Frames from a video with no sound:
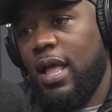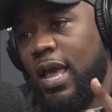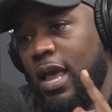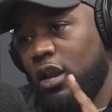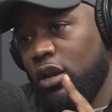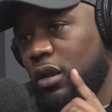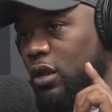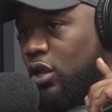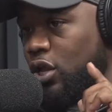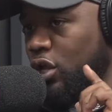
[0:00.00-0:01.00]
and
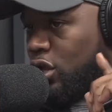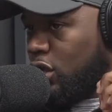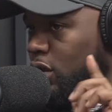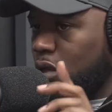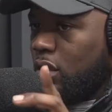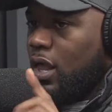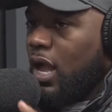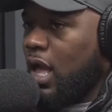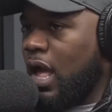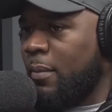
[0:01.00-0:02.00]

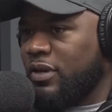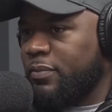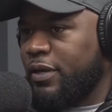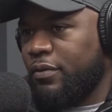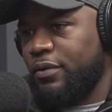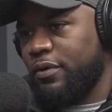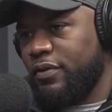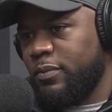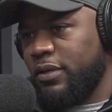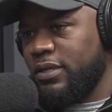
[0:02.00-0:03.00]
I must make you nervous
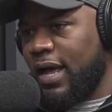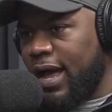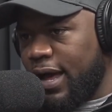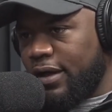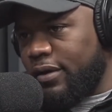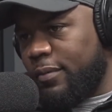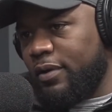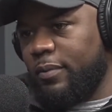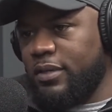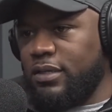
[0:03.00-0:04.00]
because I am going
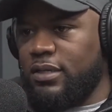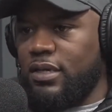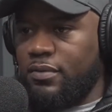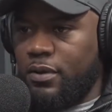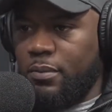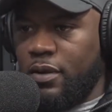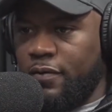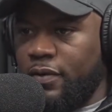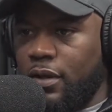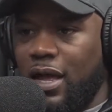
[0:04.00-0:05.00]
to be successful. I'm going
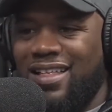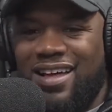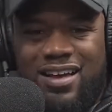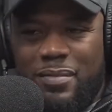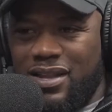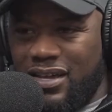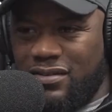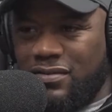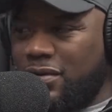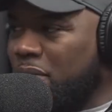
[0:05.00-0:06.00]
to be I got my license. I'm going